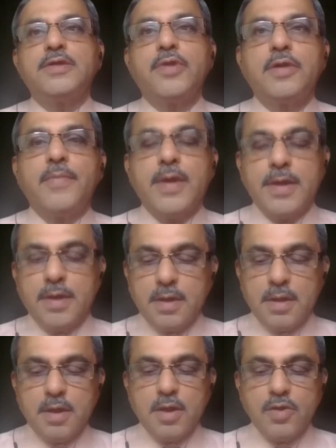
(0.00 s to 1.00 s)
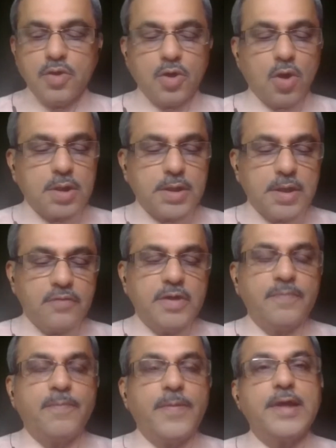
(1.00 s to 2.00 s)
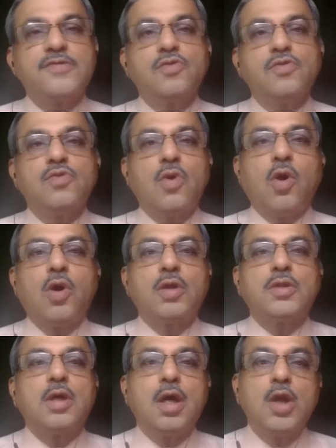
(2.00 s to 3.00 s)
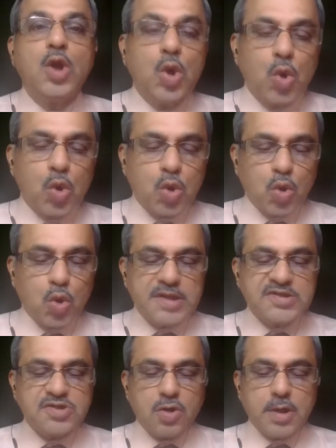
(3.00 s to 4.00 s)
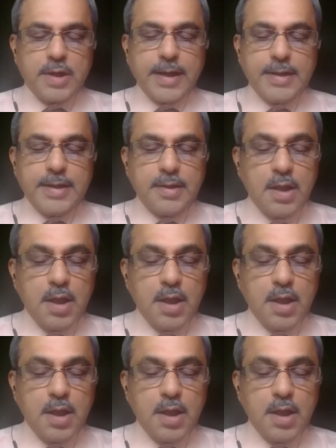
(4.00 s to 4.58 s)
treatment, your doctor will place you on a low cholesterol diet,